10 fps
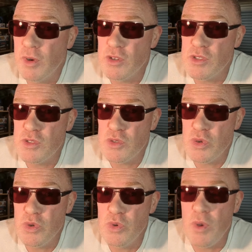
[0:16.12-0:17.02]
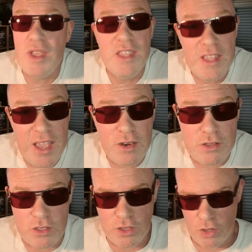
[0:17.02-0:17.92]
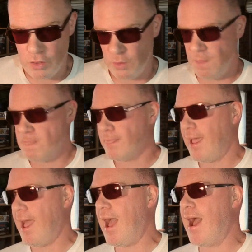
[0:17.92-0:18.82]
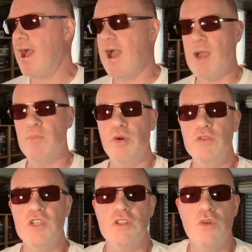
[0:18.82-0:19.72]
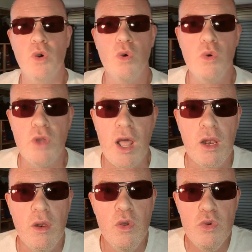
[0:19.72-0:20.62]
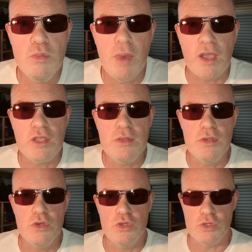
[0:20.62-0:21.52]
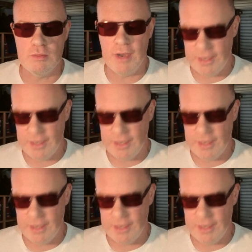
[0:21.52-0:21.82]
almost 2 years ago. A project called Lume Cube.